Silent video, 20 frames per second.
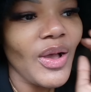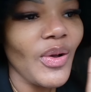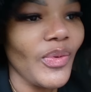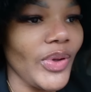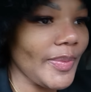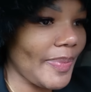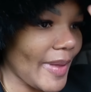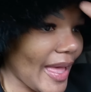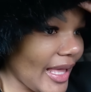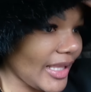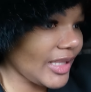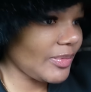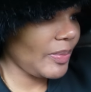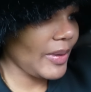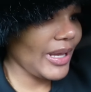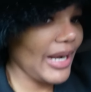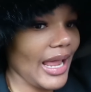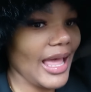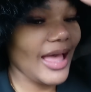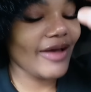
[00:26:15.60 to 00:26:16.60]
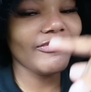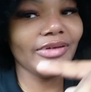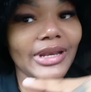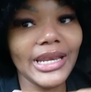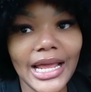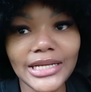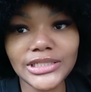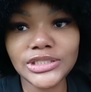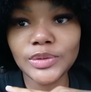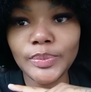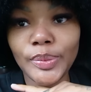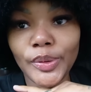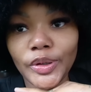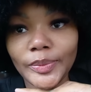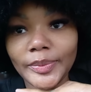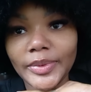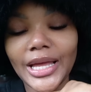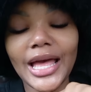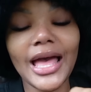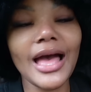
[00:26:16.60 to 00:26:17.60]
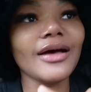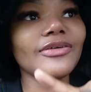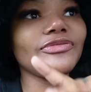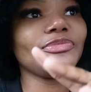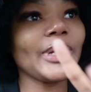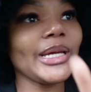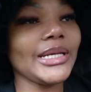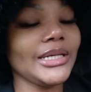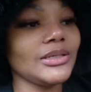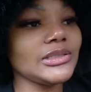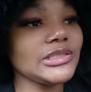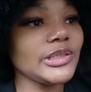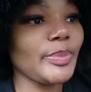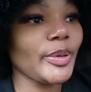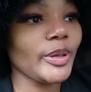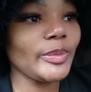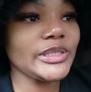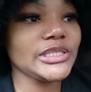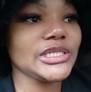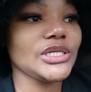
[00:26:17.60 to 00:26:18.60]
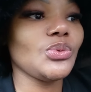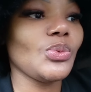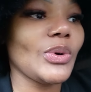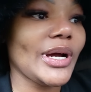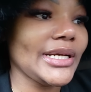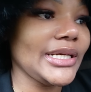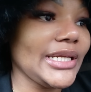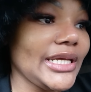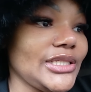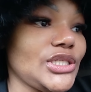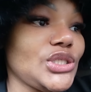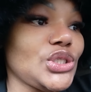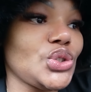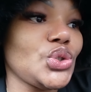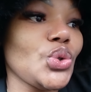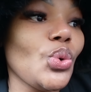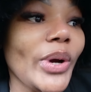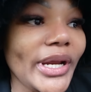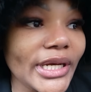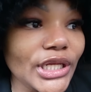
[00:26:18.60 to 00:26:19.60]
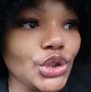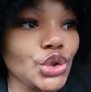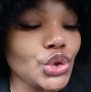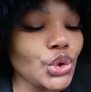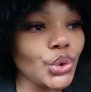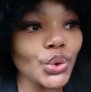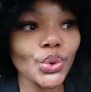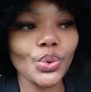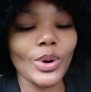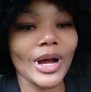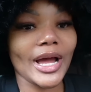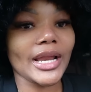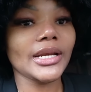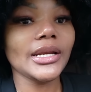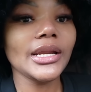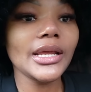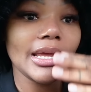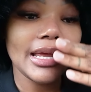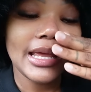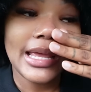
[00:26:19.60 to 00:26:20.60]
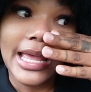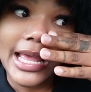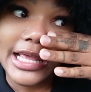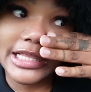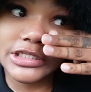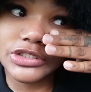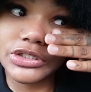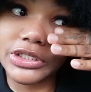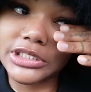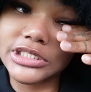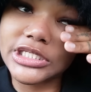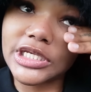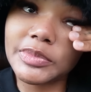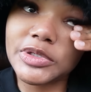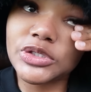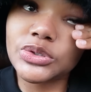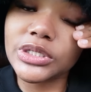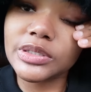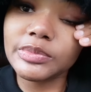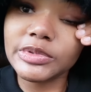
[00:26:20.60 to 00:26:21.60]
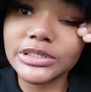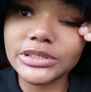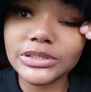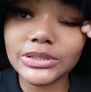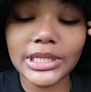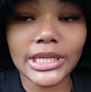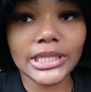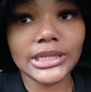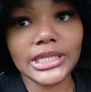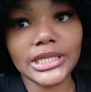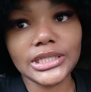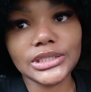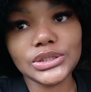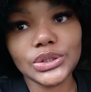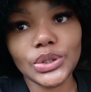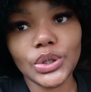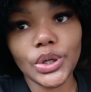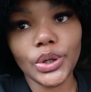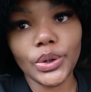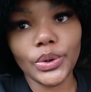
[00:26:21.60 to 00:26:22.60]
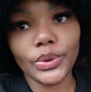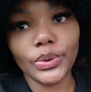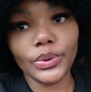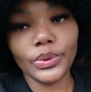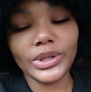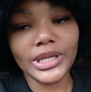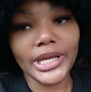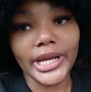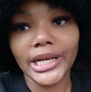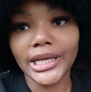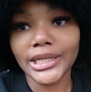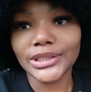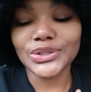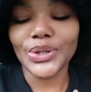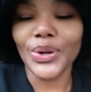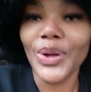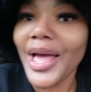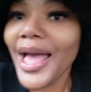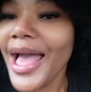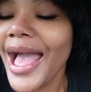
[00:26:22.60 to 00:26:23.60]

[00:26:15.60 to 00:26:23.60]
We back, but I have a lash appointment. I have my nails appointment at 1. It's 22:01. I think it's going to take me 20 minutes to get there. So, yeah, let's go.